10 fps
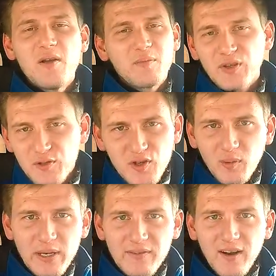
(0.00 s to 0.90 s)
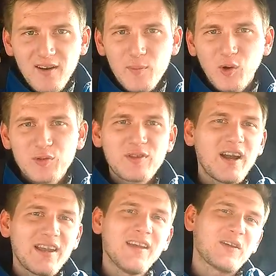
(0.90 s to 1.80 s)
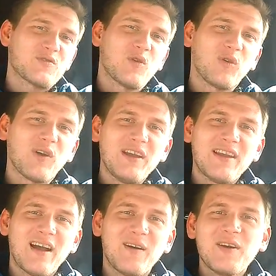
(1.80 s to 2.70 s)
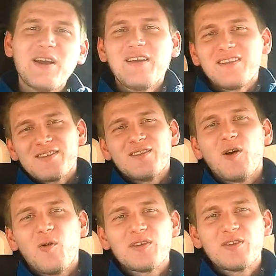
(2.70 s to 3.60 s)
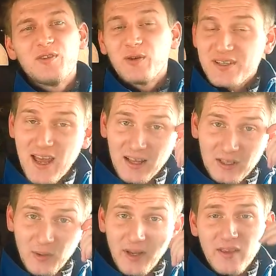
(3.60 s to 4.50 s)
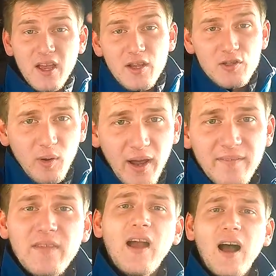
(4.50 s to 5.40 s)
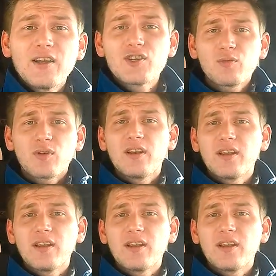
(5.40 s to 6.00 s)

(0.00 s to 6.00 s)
But there's too many variables that I can't control right now to know what to do exactly with. So hey, I just wanted to